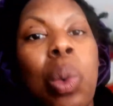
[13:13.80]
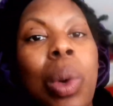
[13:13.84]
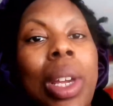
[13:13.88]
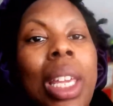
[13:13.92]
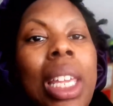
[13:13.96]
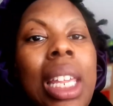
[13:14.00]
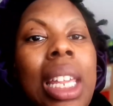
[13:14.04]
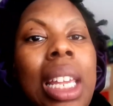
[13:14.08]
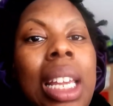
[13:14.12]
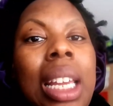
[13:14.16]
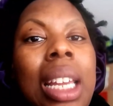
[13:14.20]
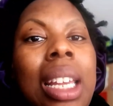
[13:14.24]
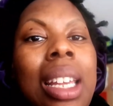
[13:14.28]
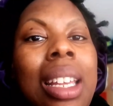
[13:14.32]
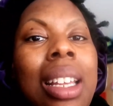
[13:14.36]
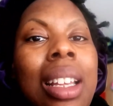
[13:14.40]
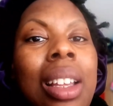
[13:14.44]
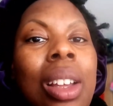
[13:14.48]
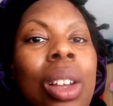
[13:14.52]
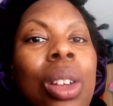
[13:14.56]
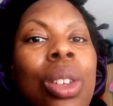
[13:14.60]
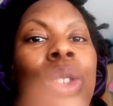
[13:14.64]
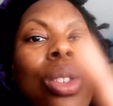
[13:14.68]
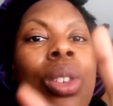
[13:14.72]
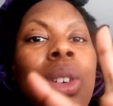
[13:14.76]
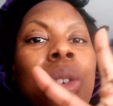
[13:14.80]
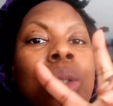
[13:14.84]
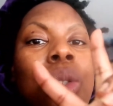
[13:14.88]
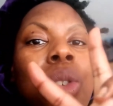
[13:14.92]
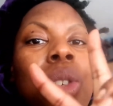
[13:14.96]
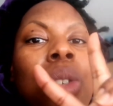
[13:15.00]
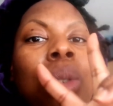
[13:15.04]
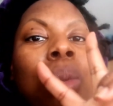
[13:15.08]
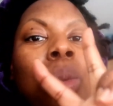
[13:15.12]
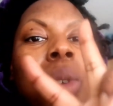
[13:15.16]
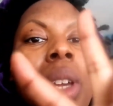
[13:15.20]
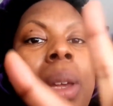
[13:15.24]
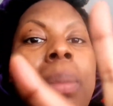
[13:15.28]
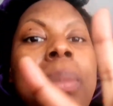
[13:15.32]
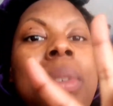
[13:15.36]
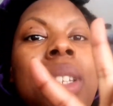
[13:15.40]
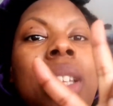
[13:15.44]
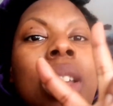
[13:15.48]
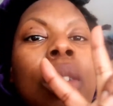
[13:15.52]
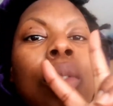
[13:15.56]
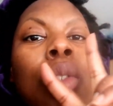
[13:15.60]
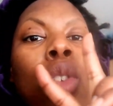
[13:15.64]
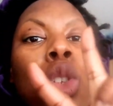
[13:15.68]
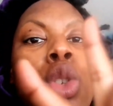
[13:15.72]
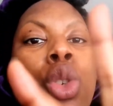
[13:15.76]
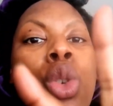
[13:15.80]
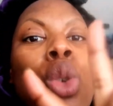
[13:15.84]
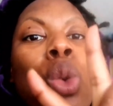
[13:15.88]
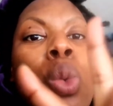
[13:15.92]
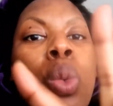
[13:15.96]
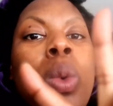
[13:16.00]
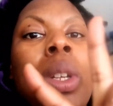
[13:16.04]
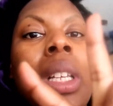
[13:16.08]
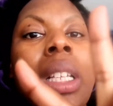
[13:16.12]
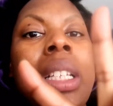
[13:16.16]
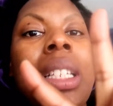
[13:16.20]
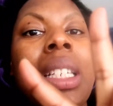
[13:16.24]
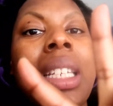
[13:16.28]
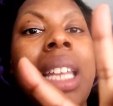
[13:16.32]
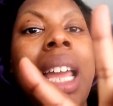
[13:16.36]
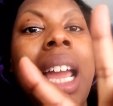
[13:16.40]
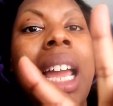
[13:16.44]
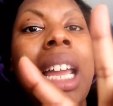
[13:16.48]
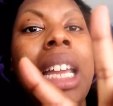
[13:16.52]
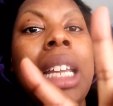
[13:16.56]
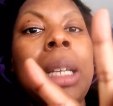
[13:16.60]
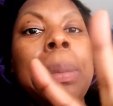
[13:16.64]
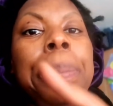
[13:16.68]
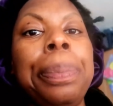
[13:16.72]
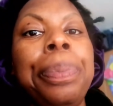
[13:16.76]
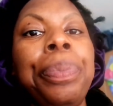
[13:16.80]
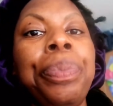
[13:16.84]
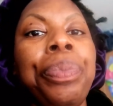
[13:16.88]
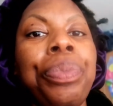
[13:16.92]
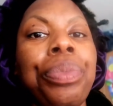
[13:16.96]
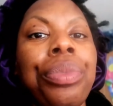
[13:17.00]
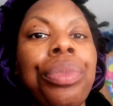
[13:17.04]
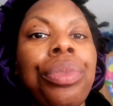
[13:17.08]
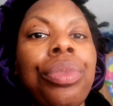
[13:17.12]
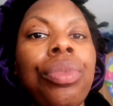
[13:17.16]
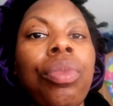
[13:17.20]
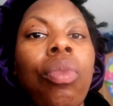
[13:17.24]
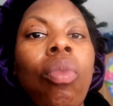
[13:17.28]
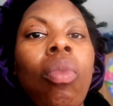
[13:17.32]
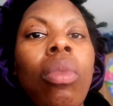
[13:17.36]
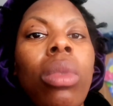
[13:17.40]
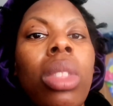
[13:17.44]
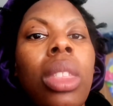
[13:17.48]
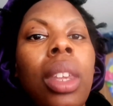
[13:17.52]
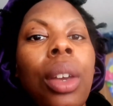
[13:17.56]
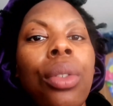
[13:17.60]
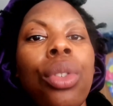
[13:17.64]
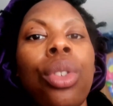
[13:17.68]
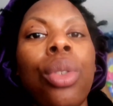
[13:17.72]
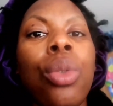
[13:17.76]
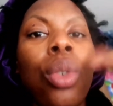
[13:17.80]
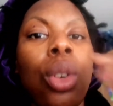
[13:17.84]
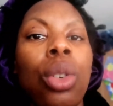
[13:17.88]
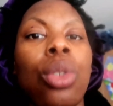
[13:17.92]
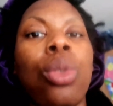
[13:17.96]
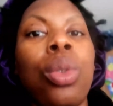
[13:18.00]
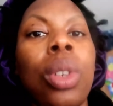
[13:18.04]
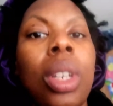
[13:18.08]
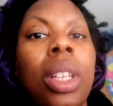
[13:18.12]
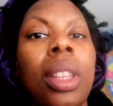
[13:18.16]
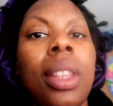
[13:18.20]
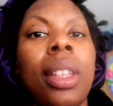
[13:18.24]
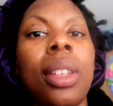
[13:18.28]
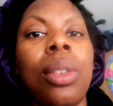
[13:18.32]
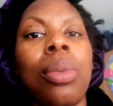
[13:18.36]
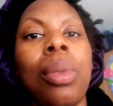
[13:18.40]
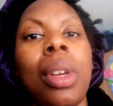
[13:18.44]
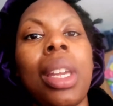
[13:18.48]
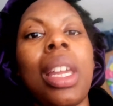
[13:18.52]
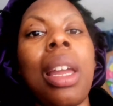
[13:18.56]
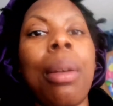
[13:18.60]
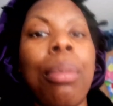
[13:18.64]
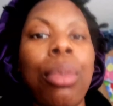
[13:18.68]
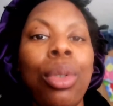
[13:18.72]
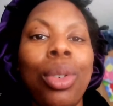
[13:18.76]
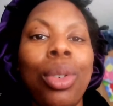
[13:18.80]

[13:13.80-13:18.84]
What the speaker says: week. So I'm going to weigh myself in 2 weeks' time. So I'm not doing it this week. I'm